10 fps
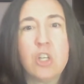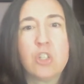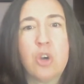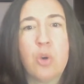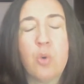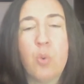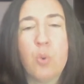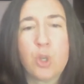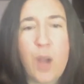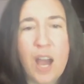So,
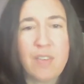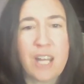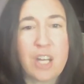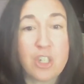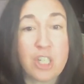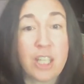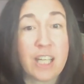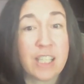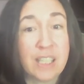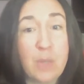where you have an energy
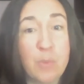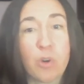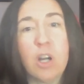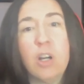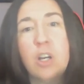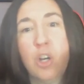like Libra,